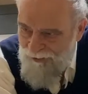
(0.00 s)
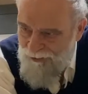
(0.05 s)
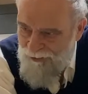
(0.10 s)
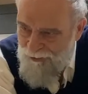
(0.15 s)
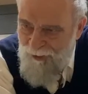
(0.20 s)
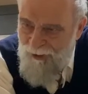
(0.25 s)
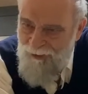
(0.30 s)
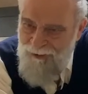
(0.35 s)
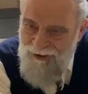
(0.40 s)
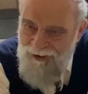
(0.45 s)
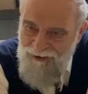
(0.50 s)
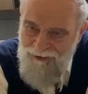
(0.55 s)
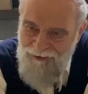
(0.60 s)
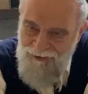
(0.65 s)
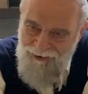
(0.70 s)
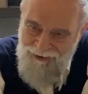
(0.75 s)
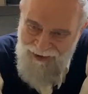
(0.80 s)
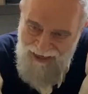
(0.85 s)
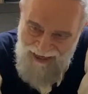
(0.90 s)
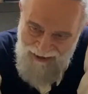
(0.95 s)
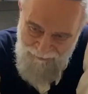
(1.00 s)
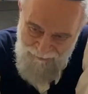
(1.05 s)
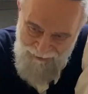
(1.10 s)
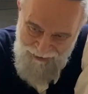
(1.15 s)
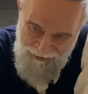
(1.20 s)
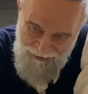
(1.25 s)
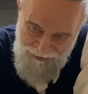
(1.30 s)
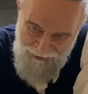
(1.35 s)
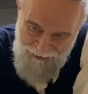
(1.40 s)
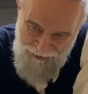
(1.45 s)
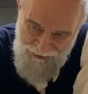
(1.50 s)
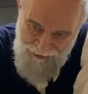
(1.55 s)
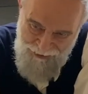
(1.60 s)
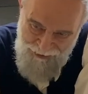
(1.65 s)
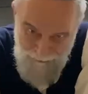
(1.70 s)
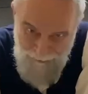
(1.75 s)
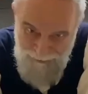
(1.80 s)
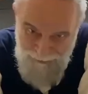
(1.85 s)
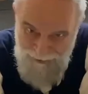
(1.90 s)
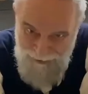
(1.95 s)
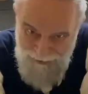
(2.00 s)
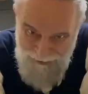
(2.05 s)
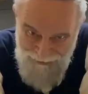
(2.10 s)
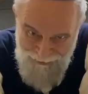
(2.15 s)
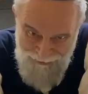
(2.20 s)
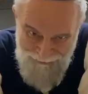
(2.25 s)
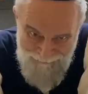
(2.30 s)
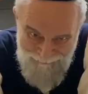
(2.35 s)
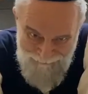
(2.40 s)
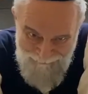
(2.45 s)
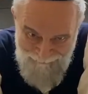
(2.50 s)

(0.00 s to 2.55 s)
you won't understand what He's doing, who He is.